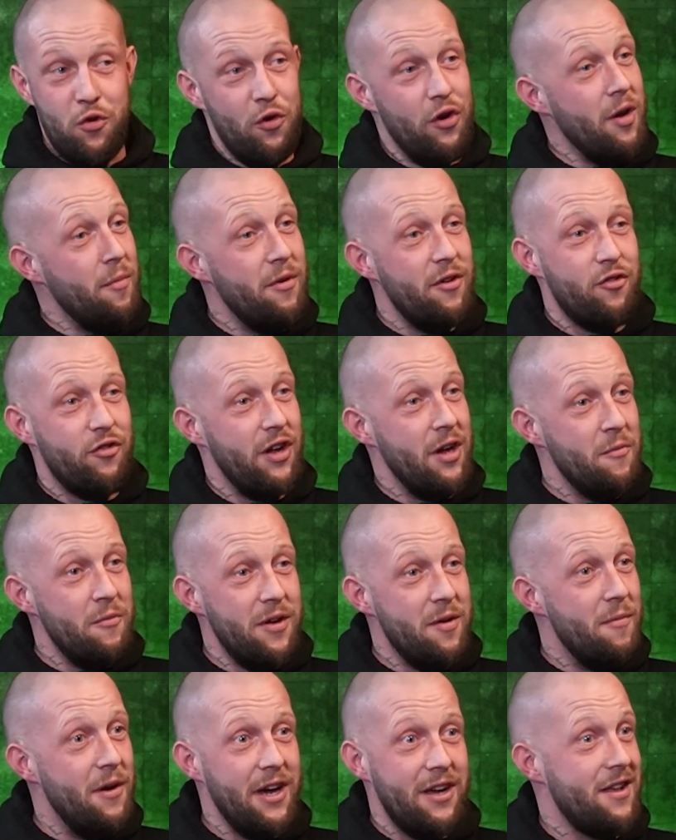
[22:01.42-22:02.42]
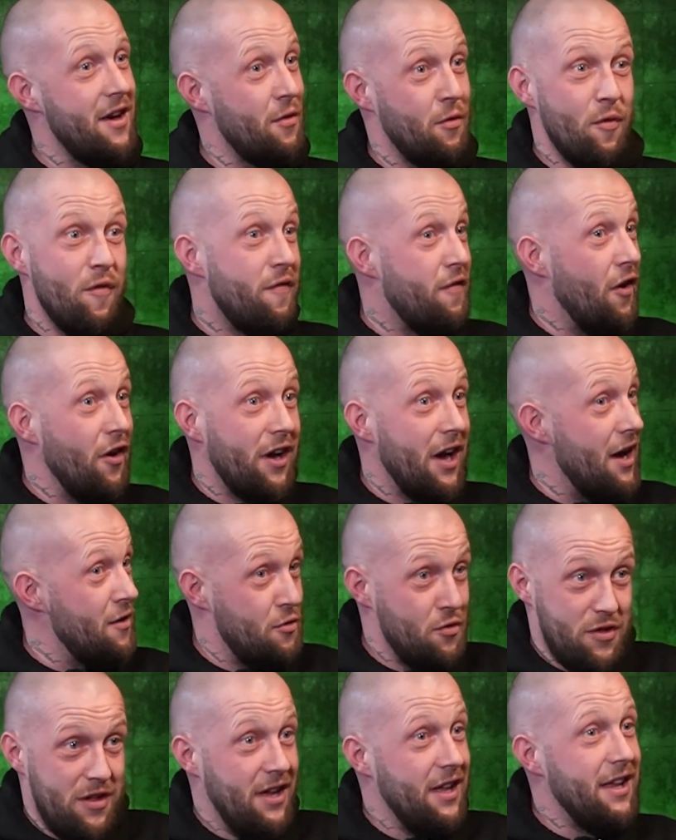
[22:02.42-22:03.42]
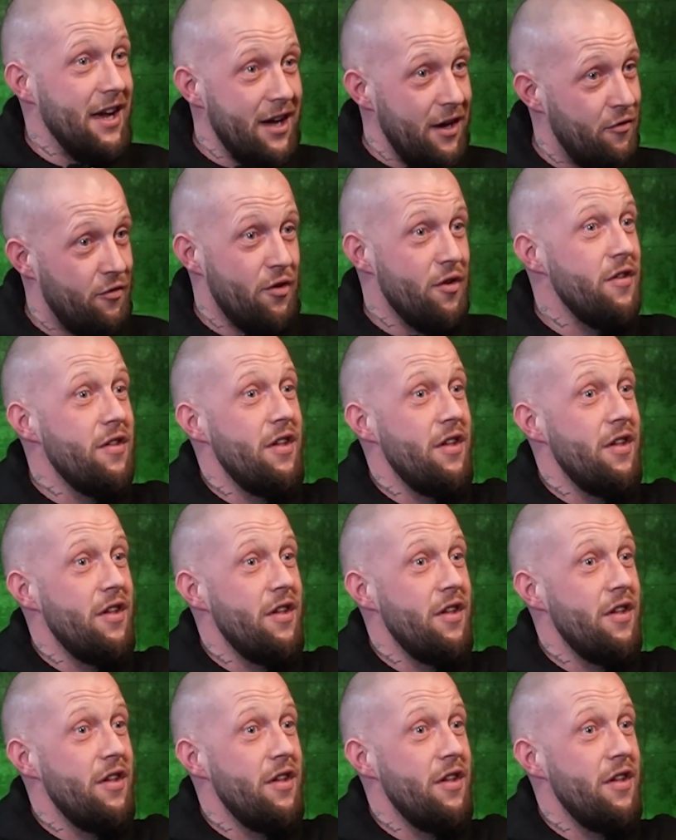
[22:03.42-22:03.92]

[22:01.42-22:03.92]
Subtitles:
going to be straight with you, mate, because I thought, fuck it, I just need to tell the truth.